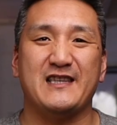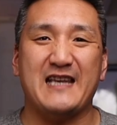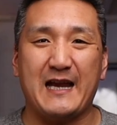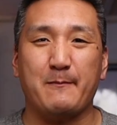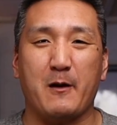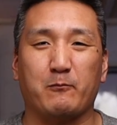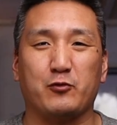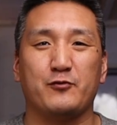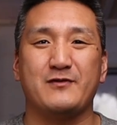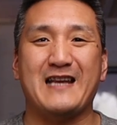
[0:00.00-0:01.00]
name
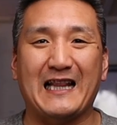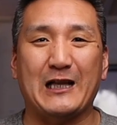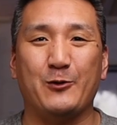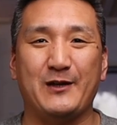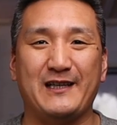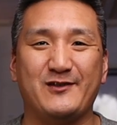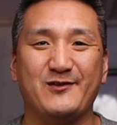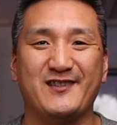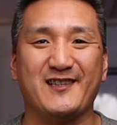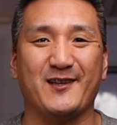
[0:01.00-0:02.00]
Brunello
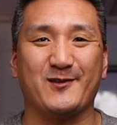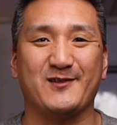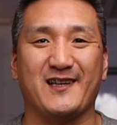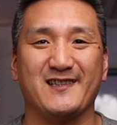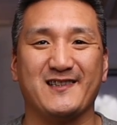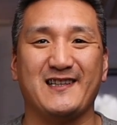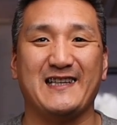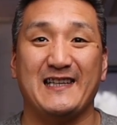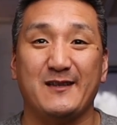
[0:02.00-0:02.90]
into southern Tuscany,